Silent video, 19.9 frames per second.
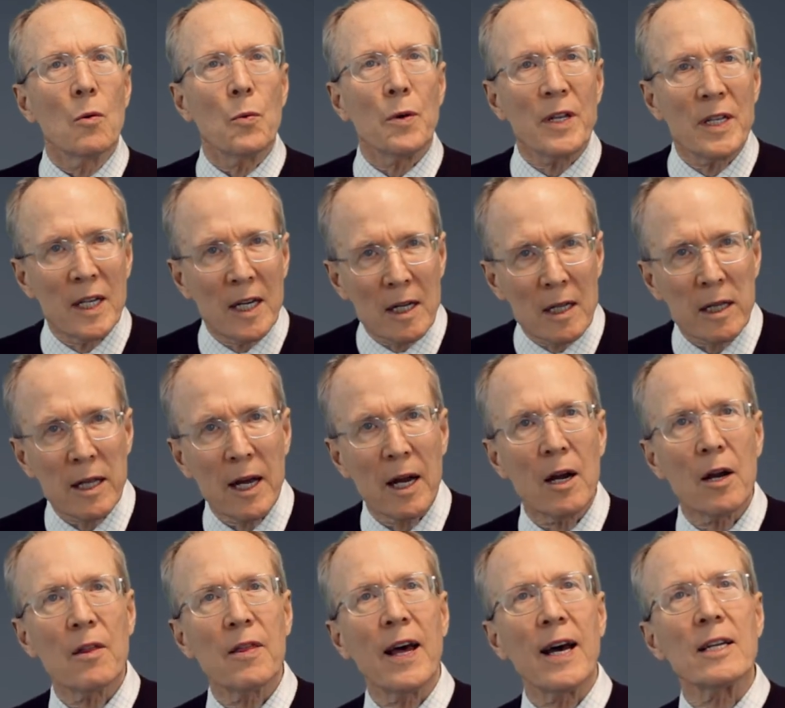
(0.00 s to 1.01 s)
we
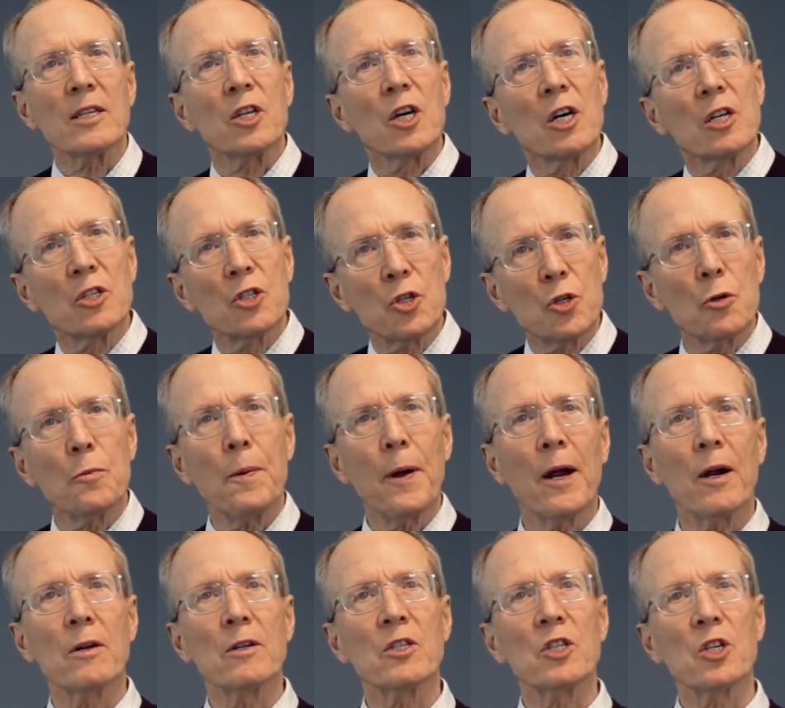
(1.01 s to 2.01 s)
declare that True
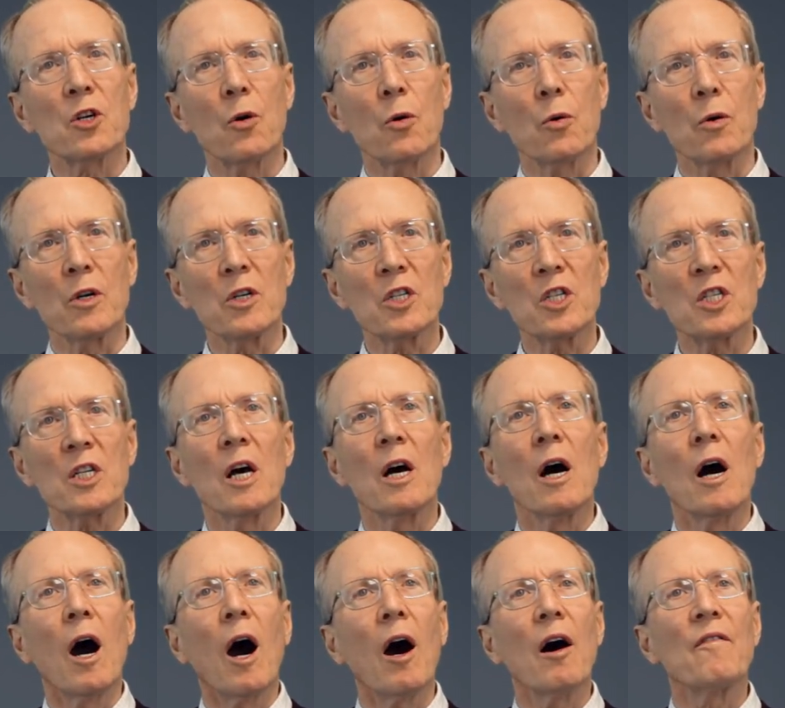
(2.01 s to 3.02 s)
Parents' course
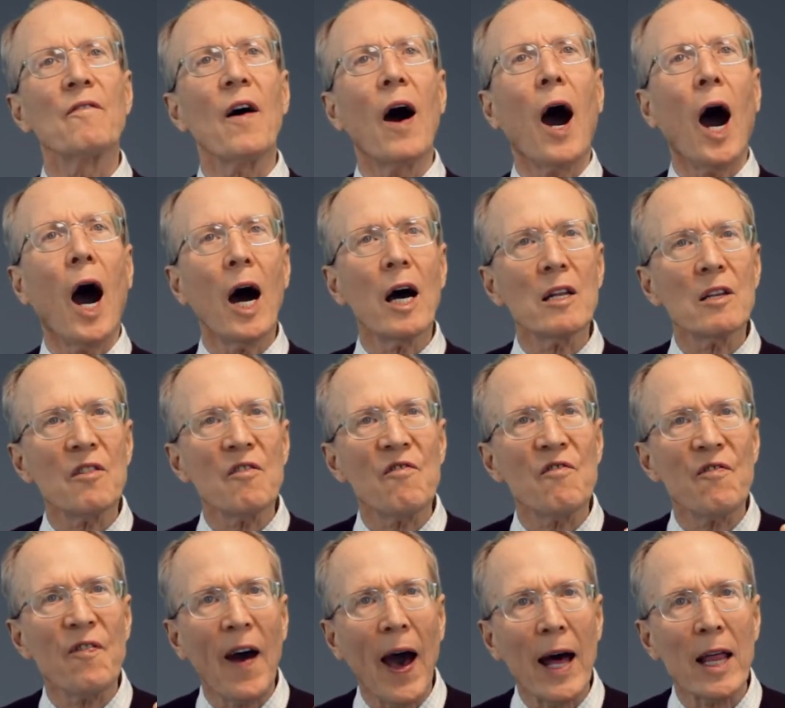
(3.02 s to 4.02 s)
of
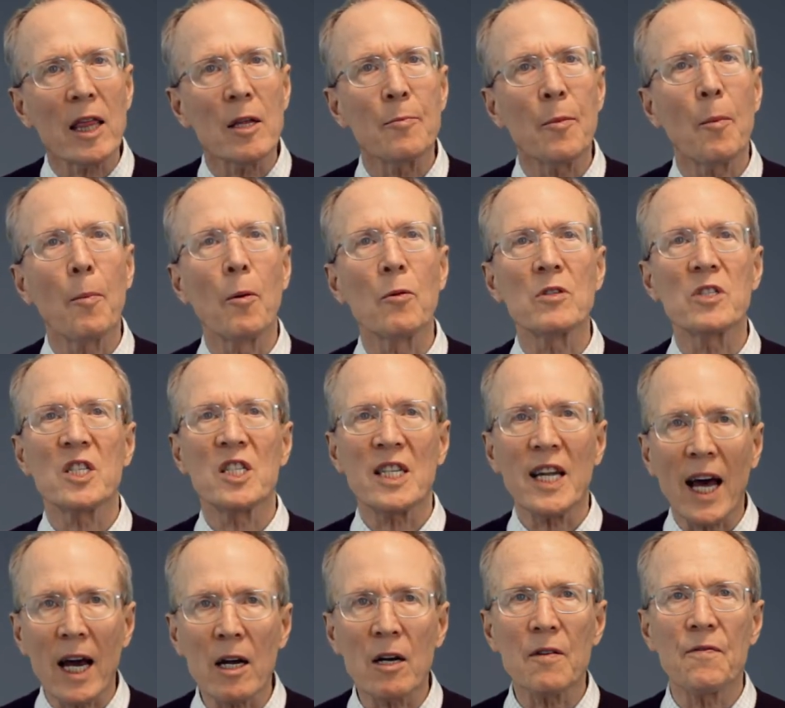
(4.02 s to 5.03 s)
unfathomable
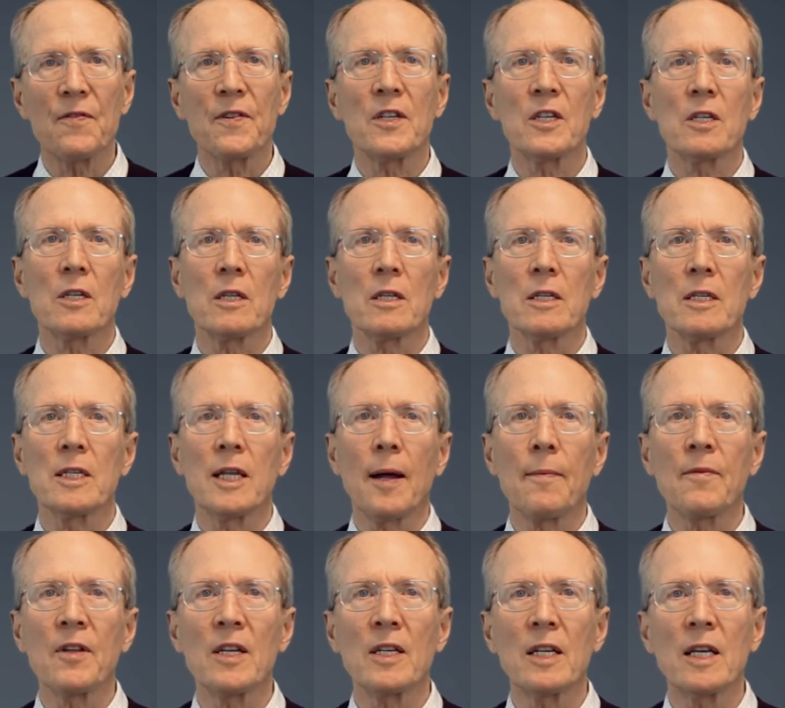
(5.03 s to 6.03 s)
sacrificial
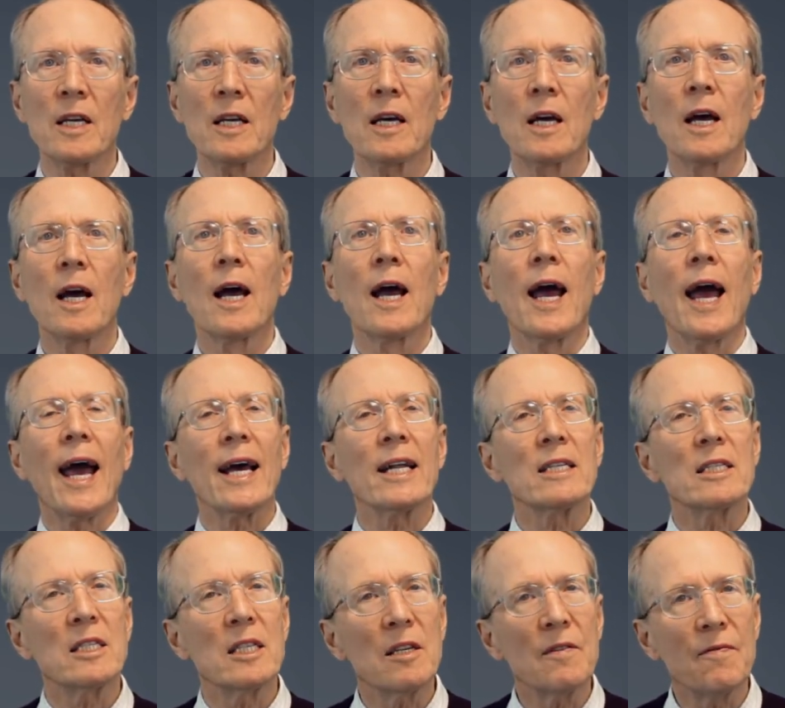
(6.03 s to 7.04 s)
indemnity
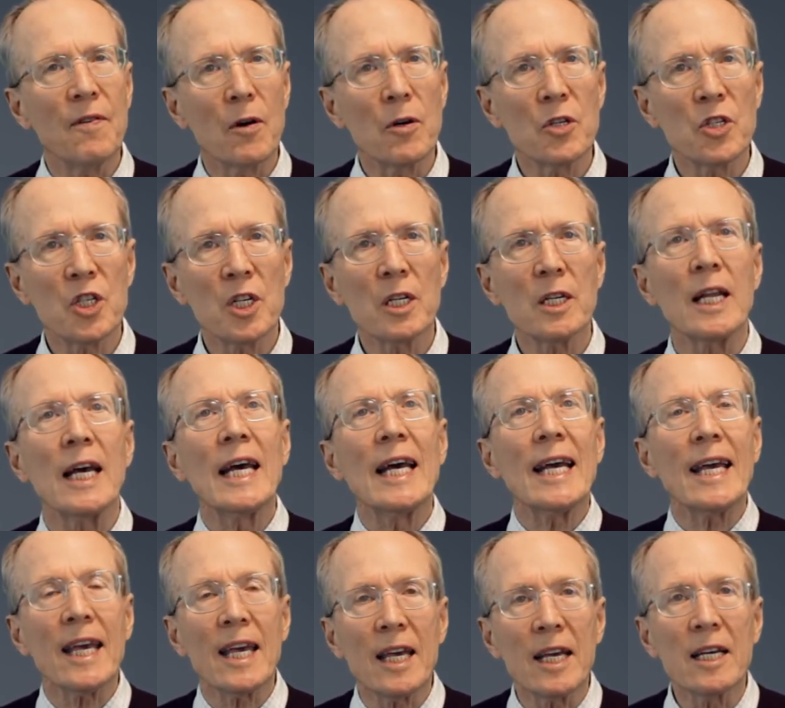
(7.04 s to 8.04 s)
and devotion
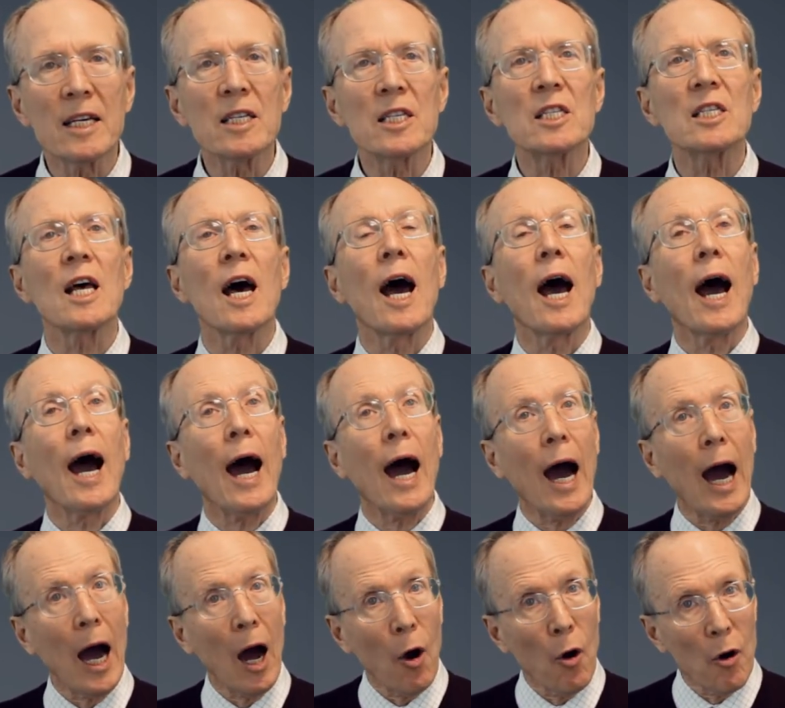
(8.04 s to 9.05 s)
is
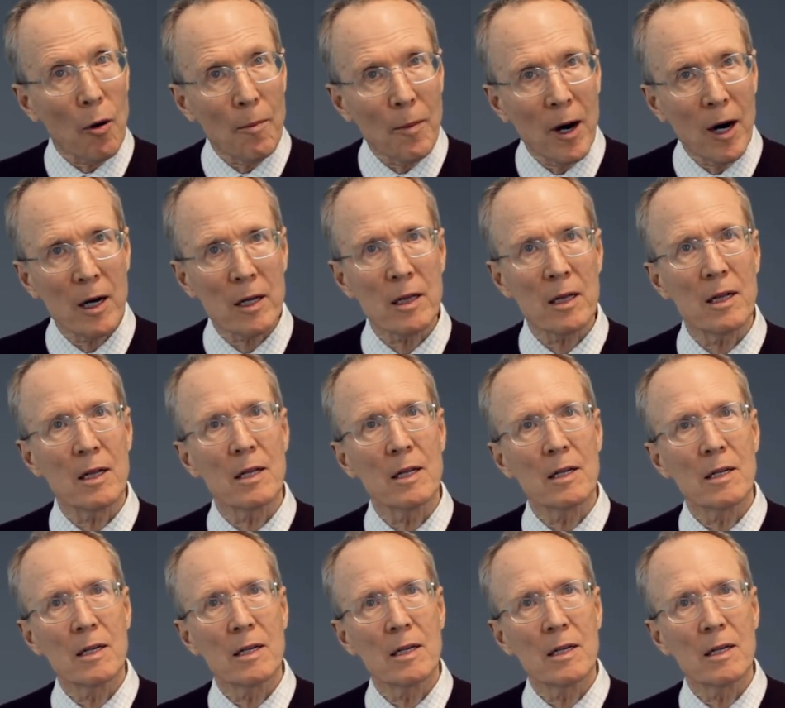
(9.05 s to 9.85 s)
our model.